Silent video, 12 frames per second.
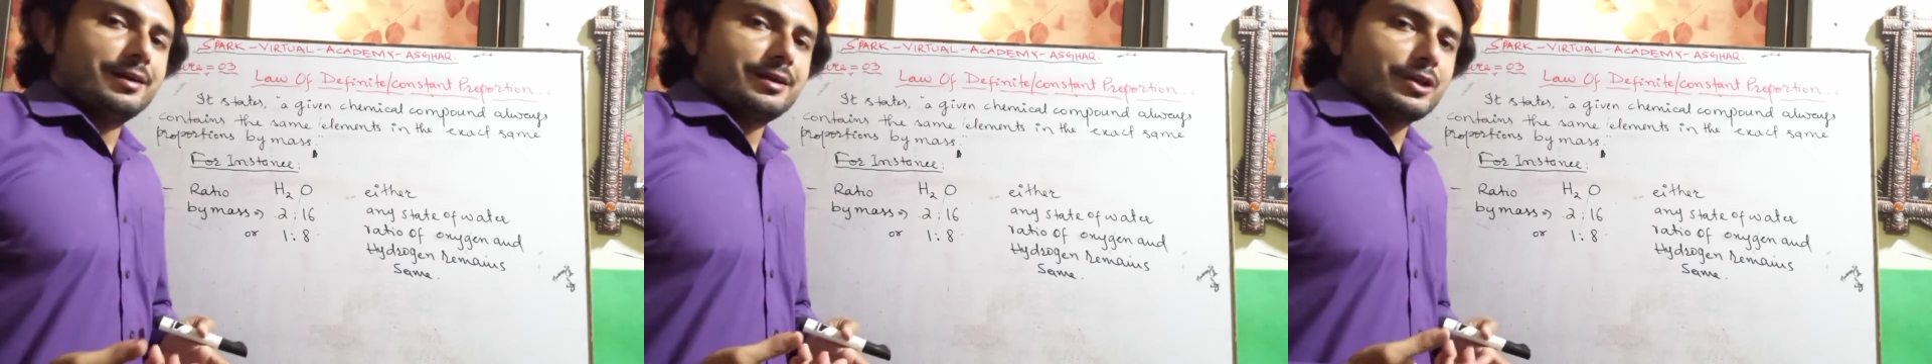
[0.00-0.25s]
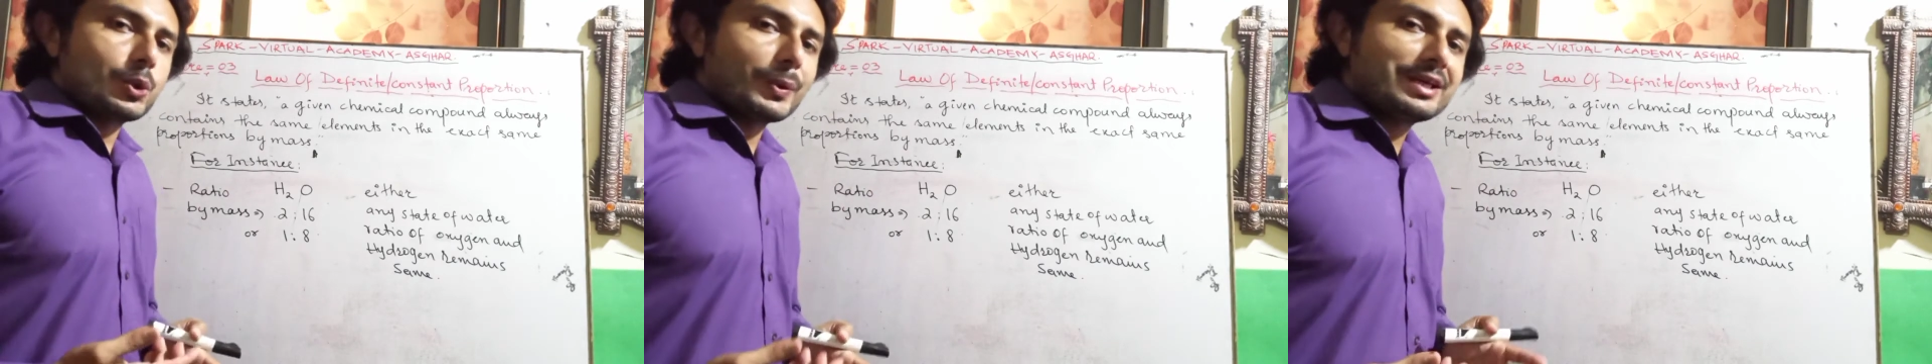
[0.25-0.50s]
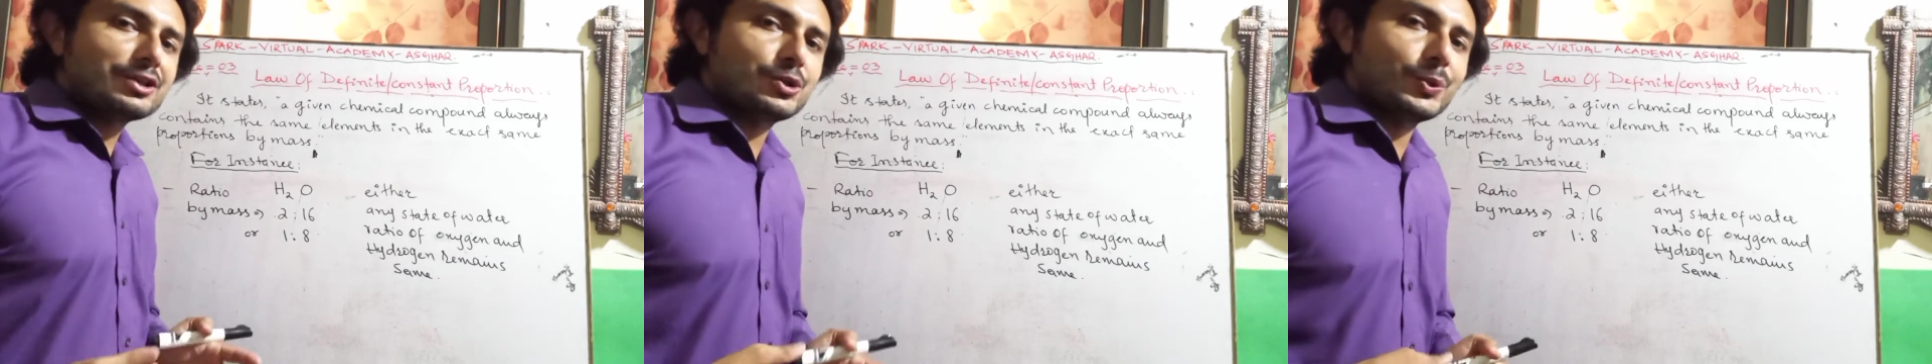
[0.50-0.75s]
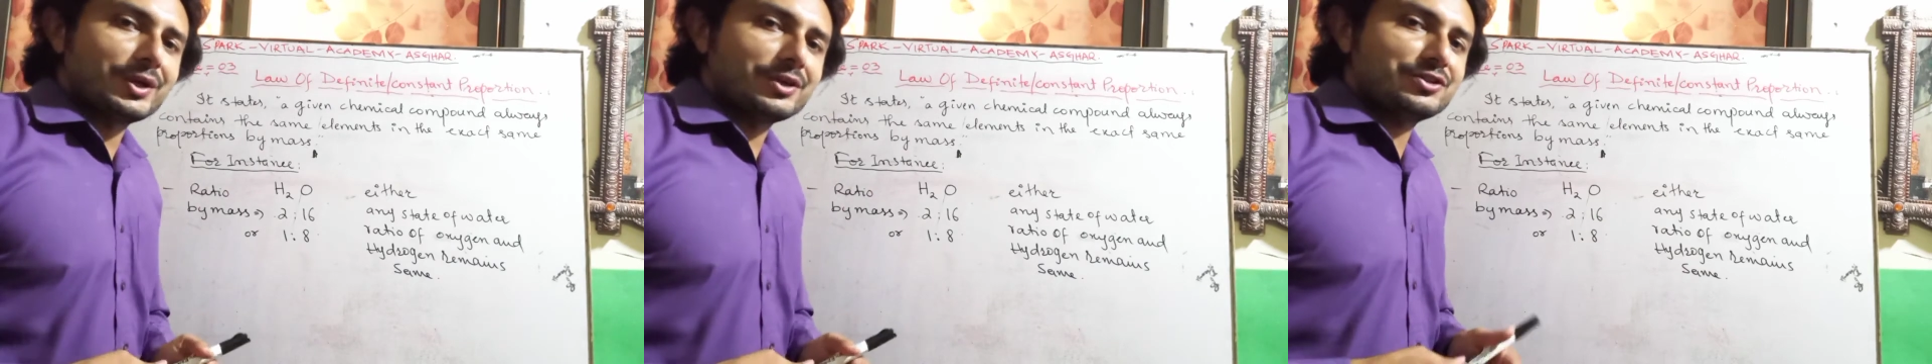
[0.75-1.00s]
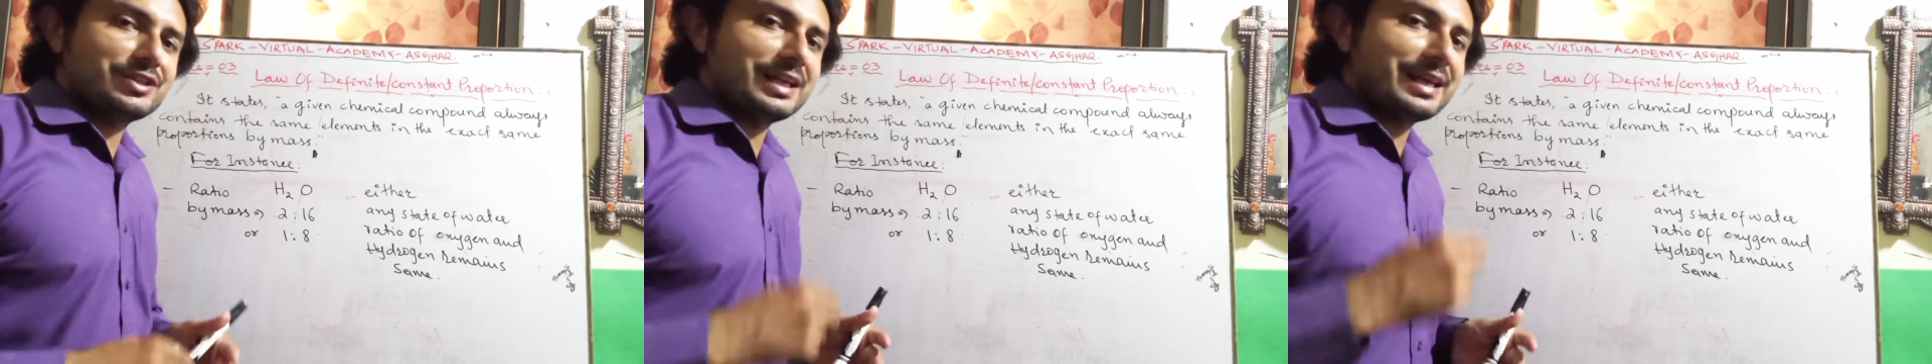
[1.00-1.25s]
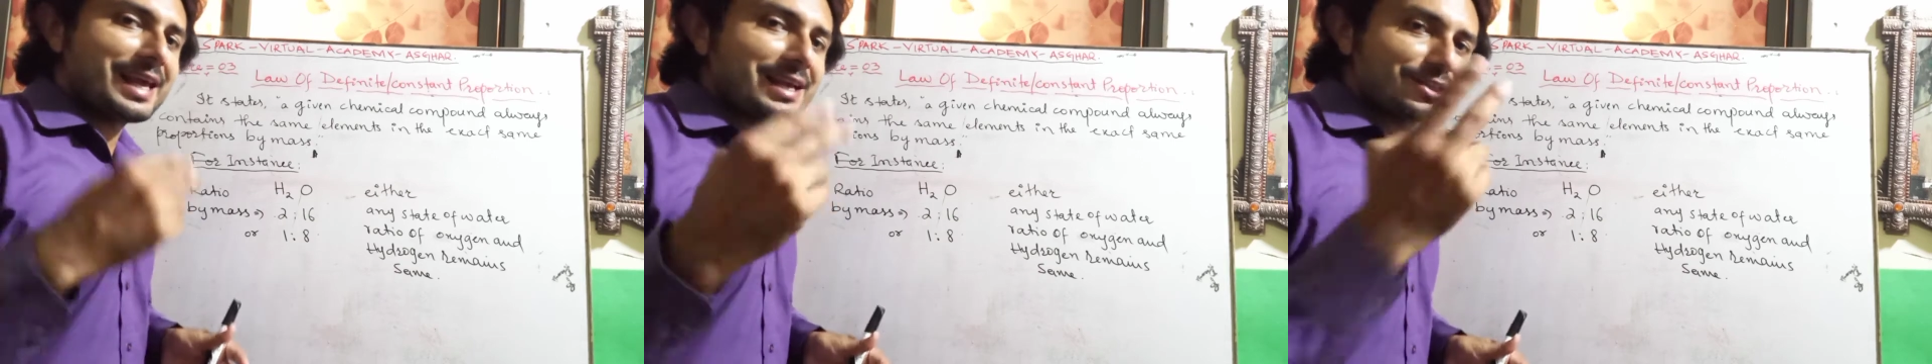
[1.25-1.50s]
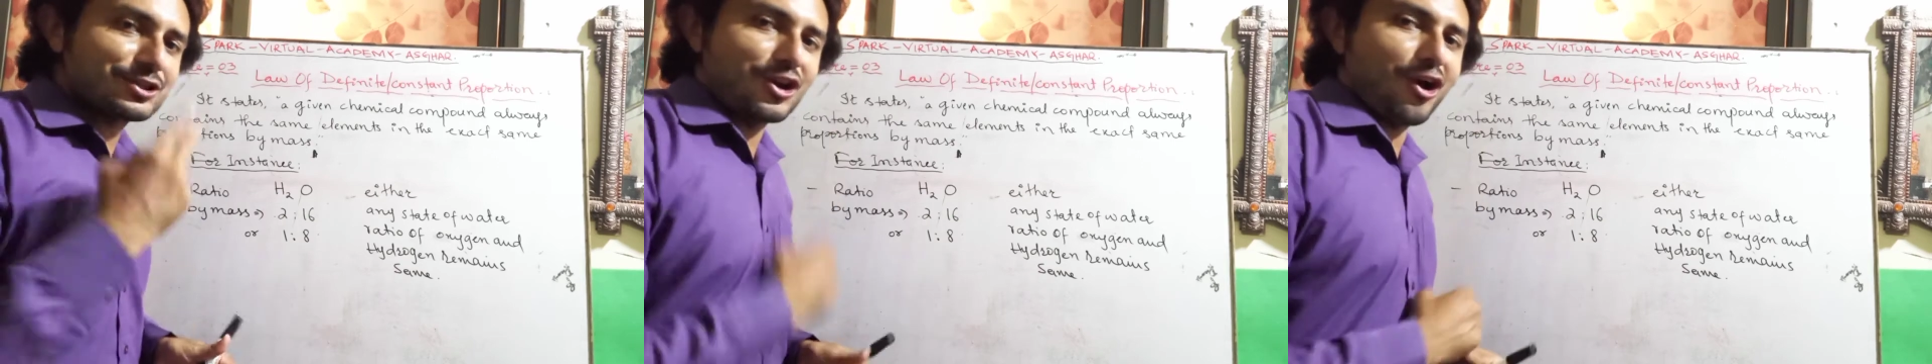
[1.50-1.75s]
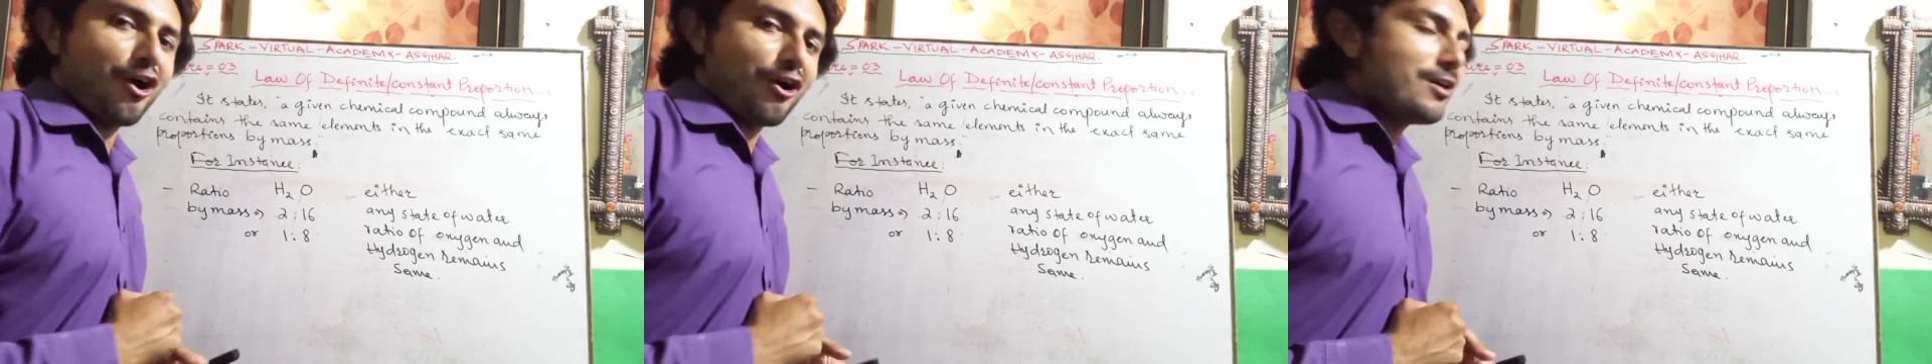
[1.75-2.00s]
going towards the next
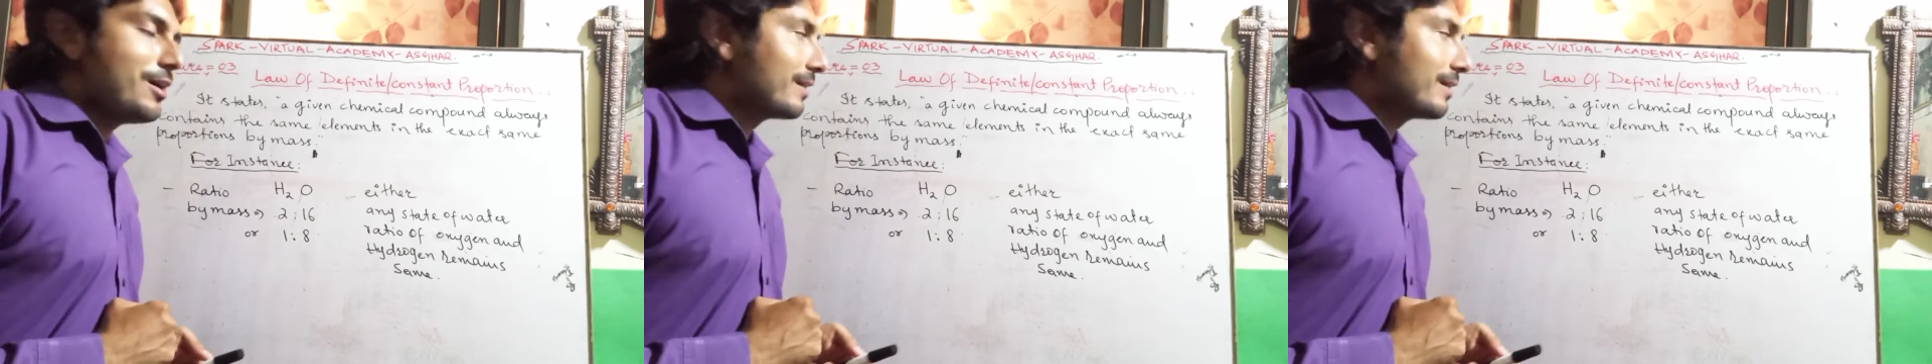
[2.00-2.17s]
law.